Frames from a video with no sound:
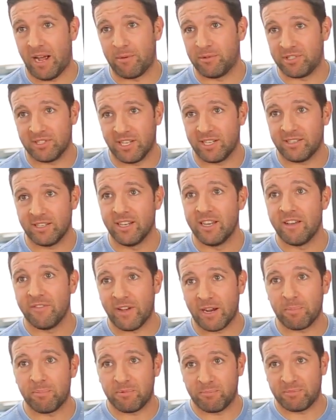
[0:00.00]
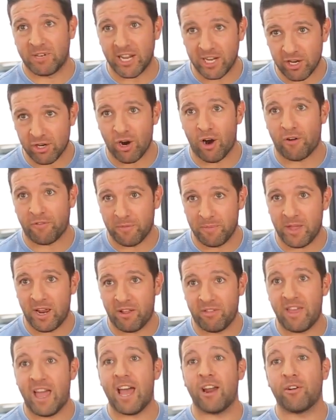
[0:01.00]
I would just like, if I could take a car from
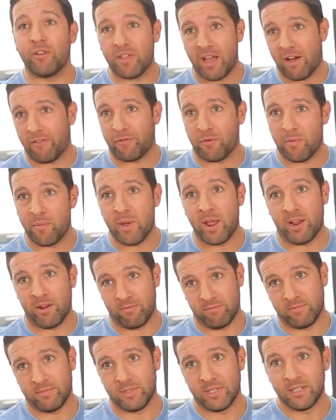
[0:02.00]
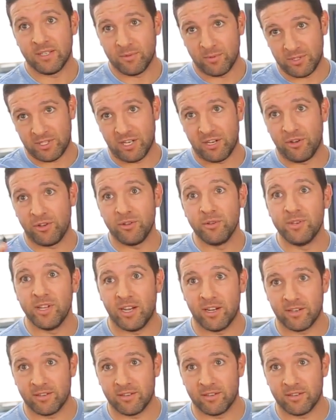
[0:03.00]
there, that or the Alfa Romeo, which I know you do.